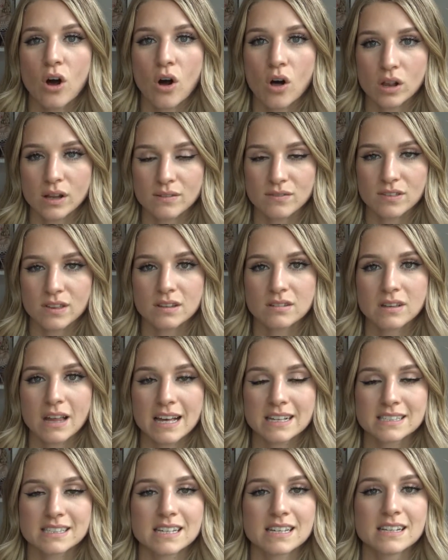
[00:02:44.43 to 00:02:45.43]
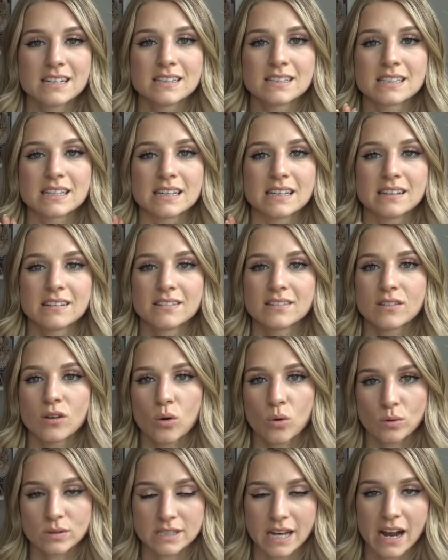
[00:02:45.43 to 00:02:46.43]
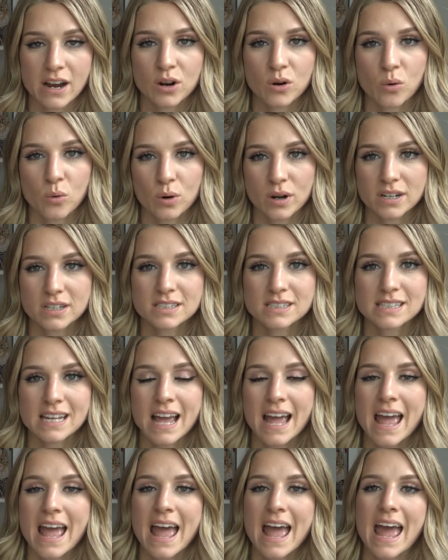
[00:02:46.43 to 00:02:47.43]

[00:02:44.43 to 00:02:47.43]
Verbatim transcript: all of the lessons in the whole entire course.